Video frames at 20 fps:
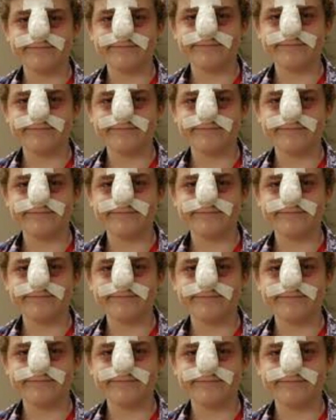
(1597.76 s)

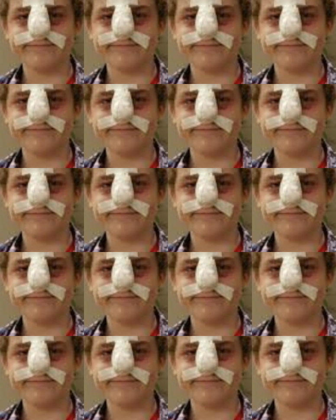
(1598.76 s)

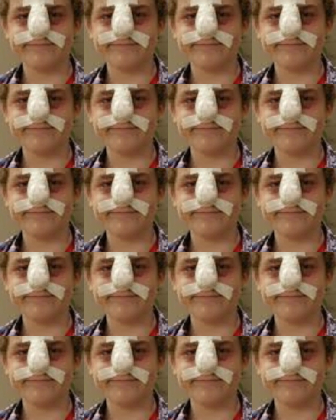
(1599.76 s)
Nothing is said.